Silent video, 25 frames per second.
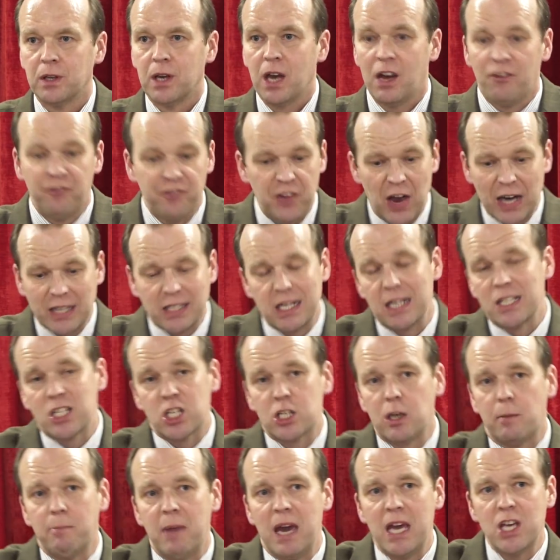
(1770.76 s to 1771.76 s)
In fact, it's
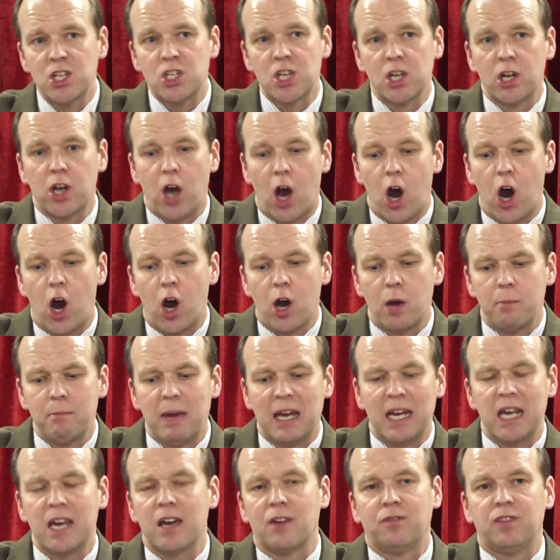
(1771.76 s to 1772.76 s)
amazing how
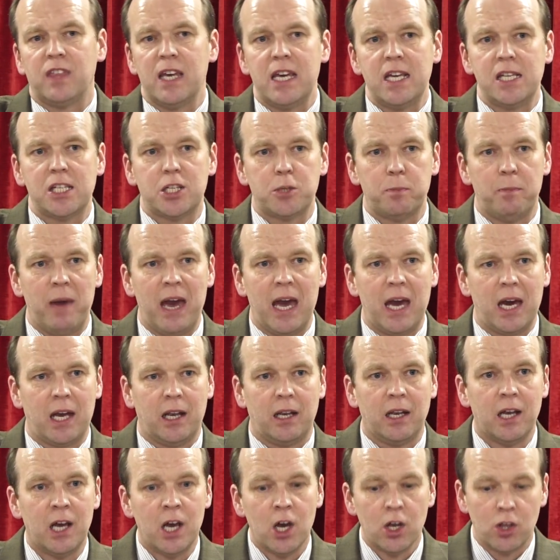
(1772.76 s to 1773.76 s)
many of these
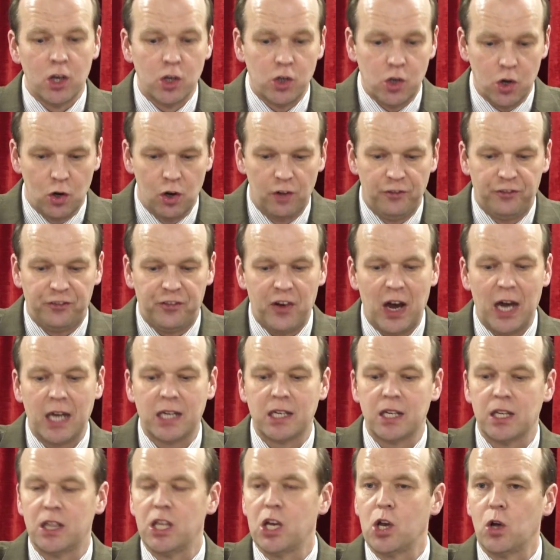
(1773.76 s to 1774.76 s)
men that you'll
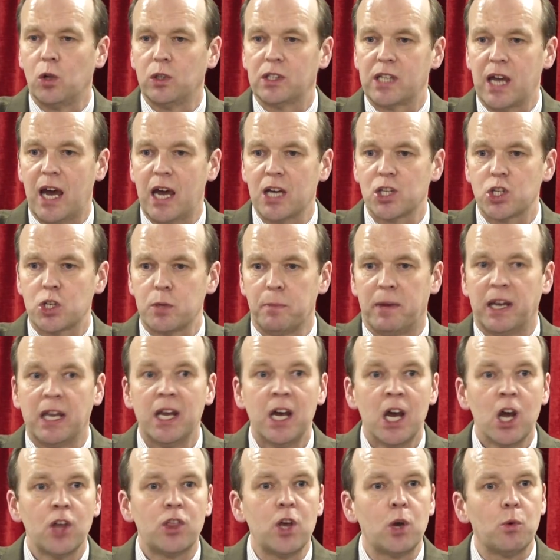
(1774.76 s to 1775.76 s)
find in the Old Testament,
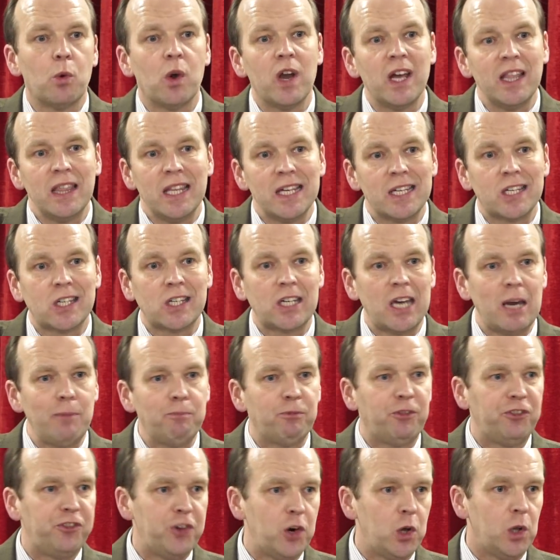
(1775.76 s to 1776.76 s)
they were in the
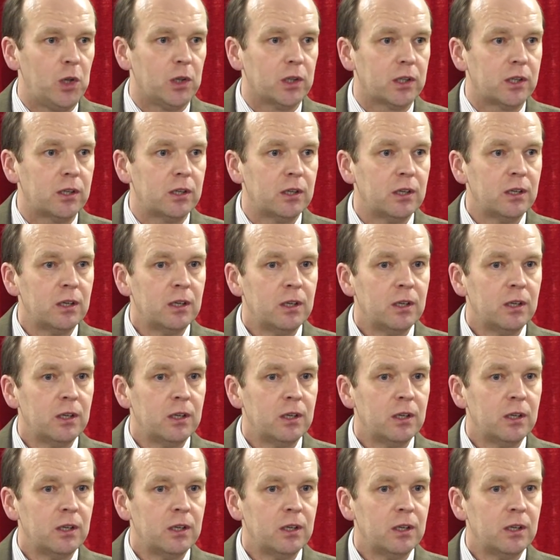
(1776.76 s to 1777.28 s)
sheepfold.